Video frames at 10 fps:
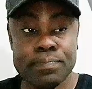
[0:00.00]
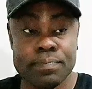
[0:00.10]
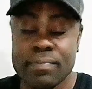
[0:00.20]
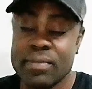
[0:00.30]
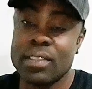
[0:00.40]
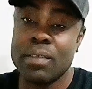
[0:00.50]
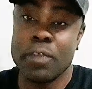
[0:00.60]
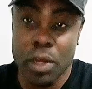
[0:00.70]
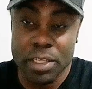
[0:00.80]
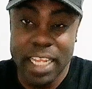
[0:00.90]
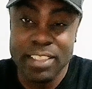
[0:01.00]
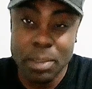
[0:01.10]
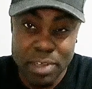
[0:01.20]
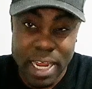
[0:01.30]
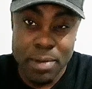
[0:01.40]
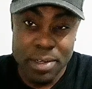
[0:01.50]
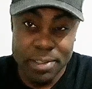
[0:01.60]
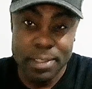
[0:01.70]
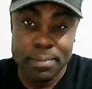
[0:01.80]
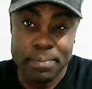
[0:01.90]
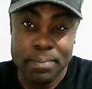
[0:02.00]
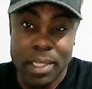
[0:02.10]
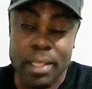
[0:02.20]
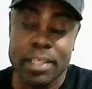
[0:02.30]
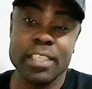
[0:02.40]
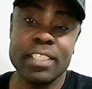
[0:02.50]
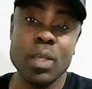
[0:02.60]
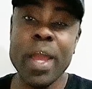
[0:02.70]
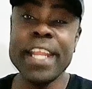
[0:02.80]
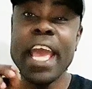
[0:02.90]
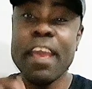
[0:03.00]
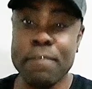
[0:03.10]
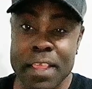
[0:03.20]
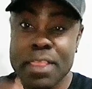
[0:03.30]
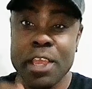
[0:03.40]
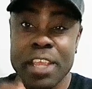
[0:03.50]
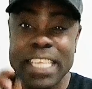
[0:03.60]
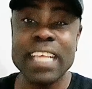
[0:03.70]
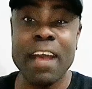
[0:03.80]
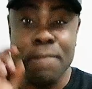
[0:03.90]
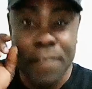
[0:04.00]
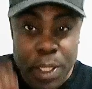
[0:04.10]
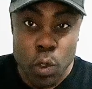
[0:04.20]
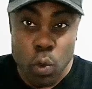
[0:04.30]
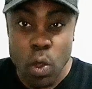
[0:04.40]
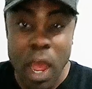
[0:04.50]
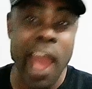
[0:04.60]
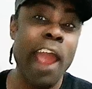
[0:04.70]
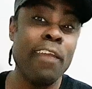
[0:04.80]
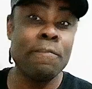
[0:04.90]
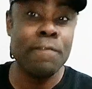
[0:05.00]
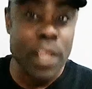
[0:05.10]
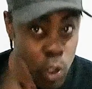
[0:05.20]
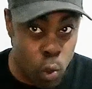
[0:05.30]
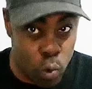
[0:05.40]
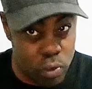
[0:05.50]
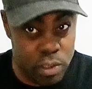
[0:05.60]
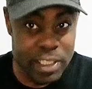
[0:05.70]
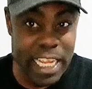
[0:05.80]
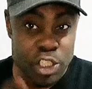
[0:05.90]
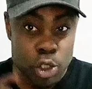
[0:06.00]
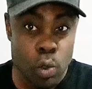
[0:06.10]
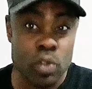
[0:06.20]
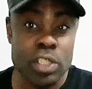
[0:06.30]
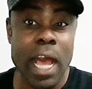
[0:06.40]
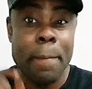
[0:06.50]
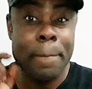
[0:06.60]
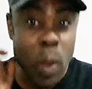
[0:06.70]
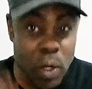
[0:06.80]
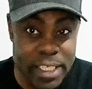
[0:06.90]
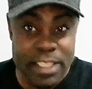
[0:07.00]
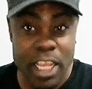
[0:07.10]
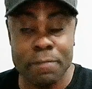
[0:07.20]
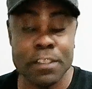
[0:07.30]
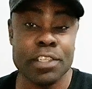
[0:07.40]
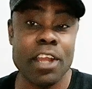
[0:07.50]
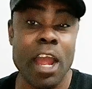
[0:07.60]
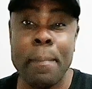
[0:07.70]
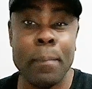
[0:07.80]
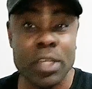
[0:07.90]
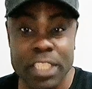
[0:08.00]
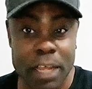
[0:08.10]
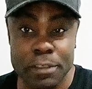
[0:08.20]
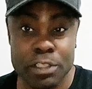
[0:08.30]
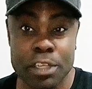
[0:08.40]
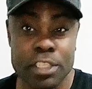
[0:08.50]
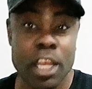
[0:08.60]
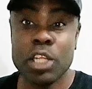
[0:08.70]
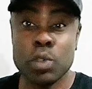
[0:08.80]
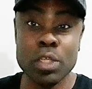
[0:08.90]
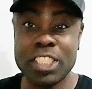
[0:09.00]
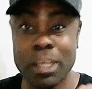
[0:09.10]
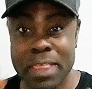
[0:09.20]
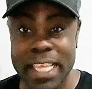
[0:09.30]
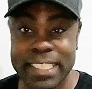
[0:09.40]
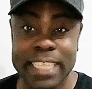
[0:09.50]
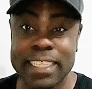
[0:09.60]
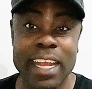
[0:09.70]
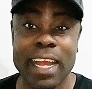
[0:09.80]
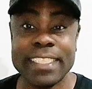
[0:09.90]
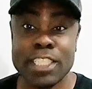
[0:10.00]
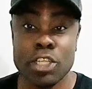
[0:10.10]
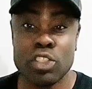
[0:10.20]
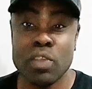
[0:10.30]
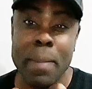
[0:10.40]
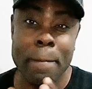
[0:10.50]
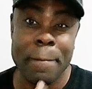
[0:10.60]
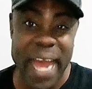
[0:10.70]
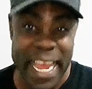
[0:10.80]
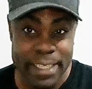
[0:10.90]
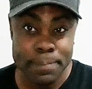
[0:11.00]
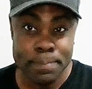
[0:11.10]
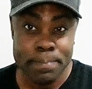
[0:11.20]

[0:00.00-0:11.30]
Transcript: Hmm. Viewers and subscribers, you see, whenever there is a video or videos that shows a police officer or police officers doing some things that are considered to be bad,